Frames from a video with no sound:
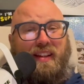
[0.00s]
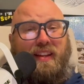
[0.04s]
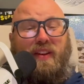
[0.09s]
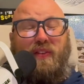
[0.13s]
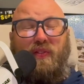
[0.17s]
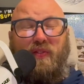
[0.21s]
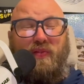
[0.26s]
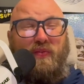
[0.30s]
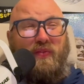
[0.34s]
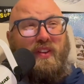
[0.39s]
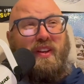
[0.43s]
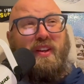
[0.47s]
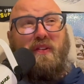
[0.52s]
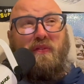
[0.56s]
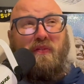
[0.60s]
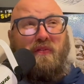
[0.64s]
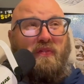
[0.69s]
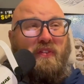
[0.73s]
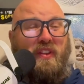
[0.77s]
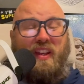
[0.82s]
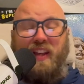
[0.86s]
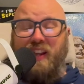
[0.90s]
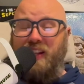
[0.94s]
if
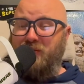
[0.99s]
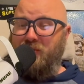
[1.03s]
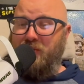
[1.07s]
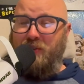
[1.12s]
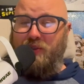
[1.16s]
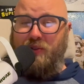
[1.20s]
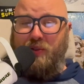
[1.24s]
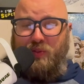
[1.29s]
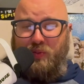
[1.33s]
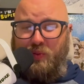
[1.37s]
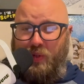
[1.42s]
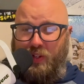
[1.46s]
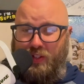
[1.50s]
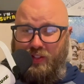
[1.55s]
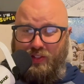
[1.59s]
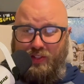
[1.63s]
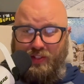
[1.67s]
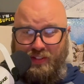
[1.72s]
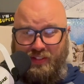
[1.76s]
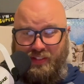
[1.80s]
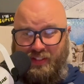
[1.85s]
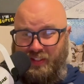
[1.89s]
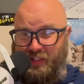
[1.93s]
if the answer to those
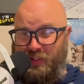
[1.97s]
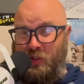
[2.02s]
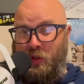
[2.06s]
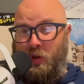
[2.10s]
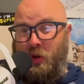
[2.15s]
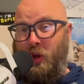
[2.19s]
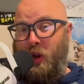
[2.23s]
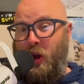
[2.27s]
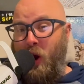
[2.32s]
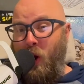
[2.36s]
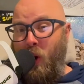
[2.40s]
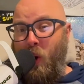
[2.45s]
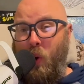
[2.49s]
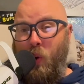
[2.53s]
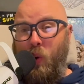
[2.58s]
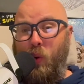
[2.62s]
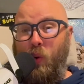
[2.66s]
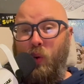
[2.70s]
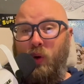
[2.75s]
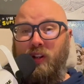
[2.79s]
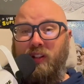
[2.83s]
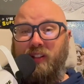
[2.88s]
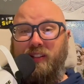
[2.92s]
questions is
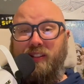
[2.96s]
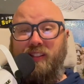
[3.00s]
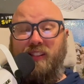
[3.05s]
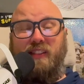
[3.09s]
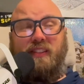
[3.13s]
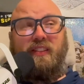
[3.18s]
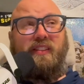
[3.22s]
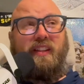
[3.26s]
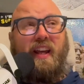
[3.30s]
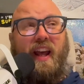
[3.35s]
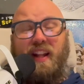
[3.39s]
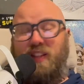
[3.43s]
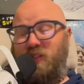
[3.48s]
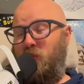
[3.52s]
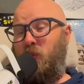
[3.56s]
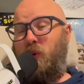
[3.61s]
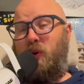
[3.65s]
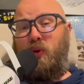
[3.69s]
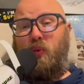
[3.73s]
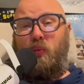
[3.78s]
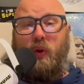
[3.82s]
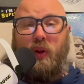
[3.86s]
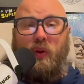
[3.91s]
no, then that's
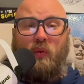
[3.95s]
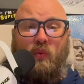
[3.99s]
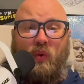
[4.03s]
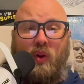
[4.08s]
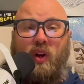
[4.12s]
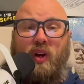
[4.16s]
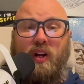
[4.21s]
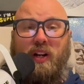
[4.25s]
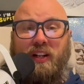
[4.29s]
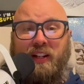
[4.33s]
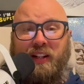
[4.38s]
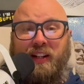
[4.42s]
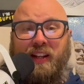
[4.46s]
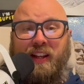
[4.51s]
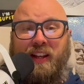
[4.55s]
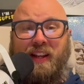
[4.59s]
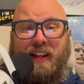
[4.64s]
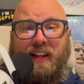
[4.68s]
where you went wrong.